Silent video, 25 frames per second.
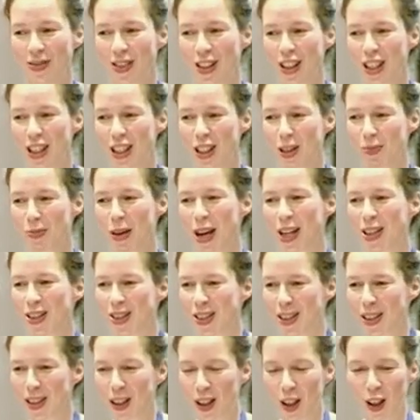
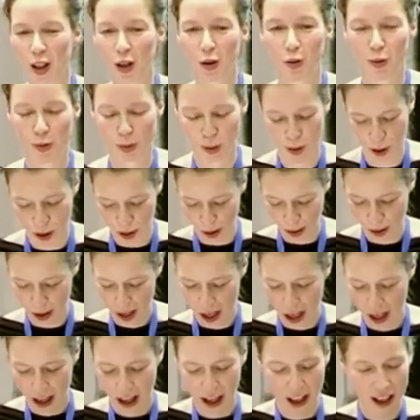spatial cues.
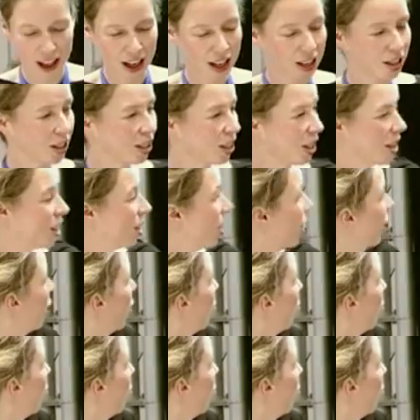And that is exactly